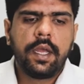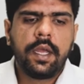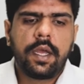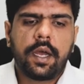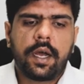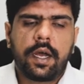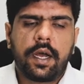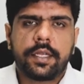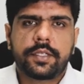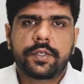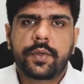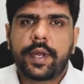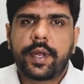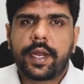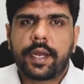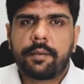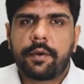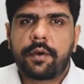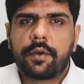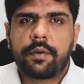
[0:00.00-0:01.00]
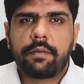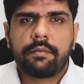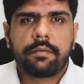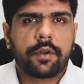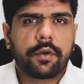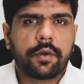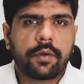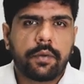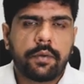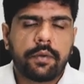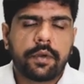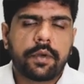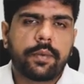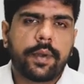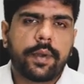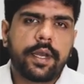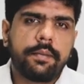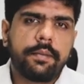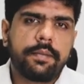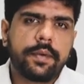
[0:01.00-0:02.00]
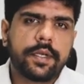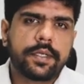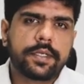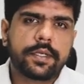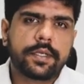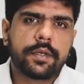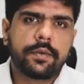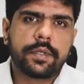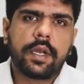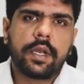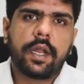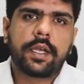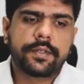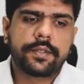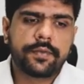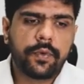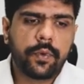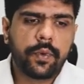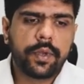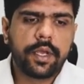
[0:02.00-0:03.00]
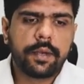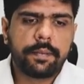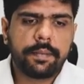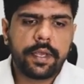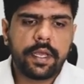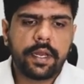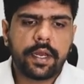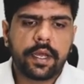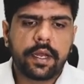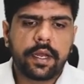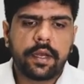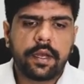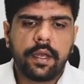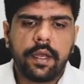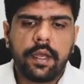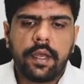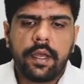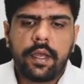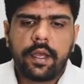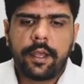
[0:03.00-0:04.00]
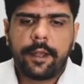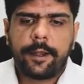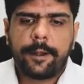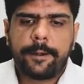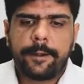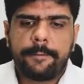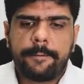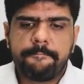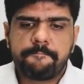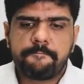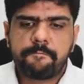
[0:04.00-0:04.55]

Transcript: Uh, it's growing about you know 20% over the last four year period. Um,